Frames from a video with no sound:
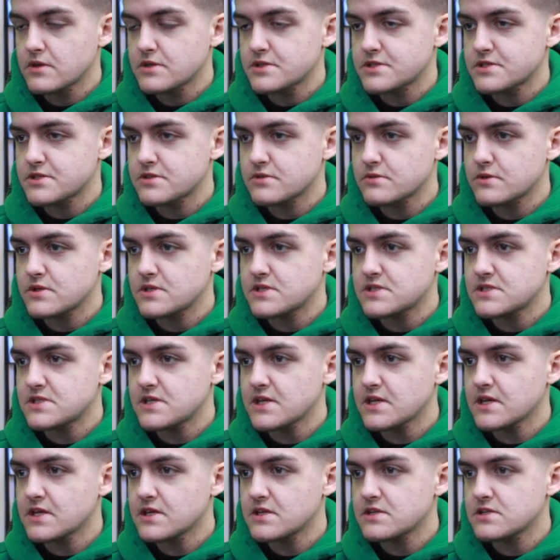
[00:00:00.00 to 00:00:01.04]
So he's
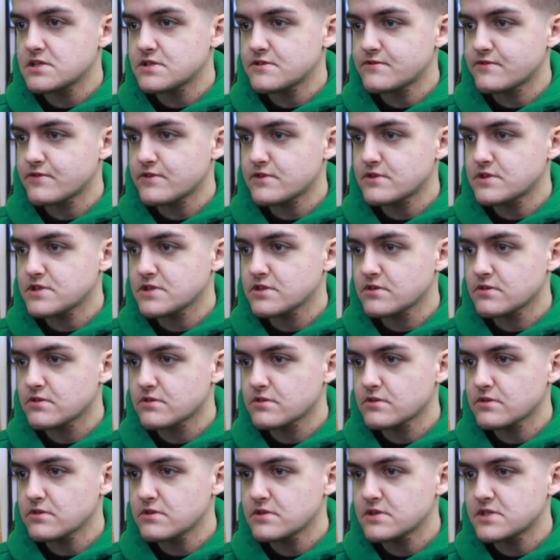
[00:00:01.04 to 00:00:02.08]
taken his first
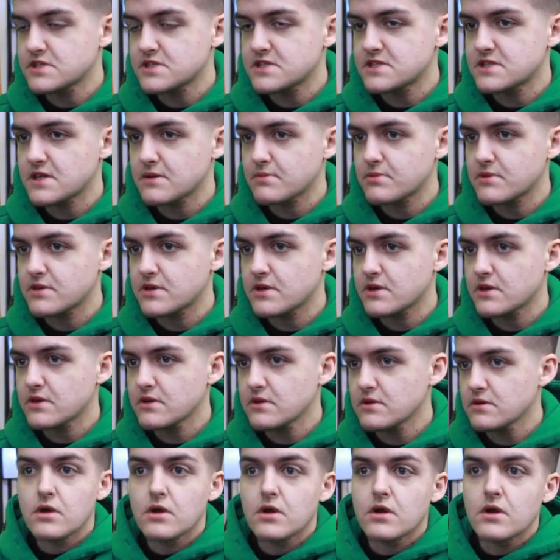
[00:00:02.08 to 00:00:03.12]
little step there.
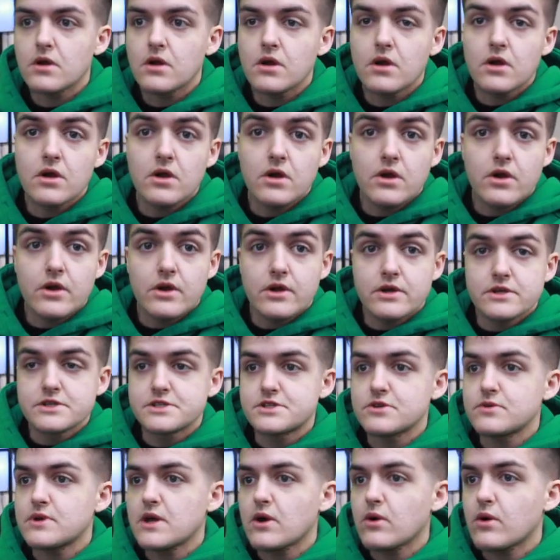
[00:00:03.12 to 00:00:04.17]

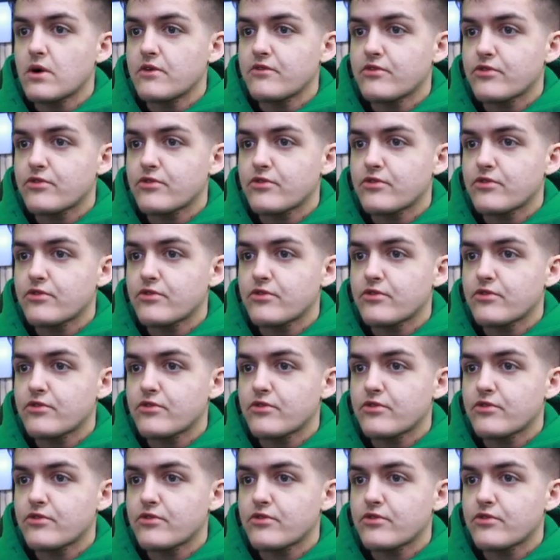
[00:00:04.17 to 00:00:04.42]
So now on